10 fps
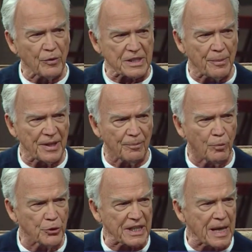with some of the
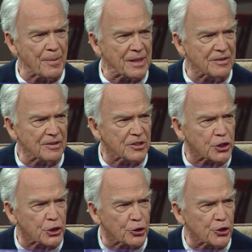most eminent
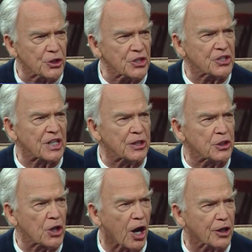surgeons and
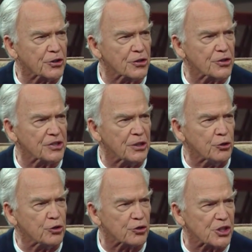doctors and
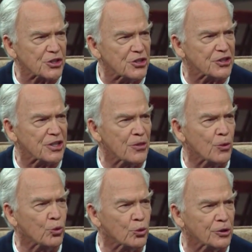nutritionists in the
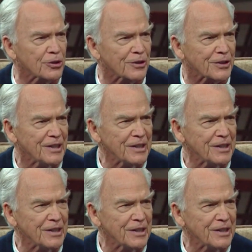world,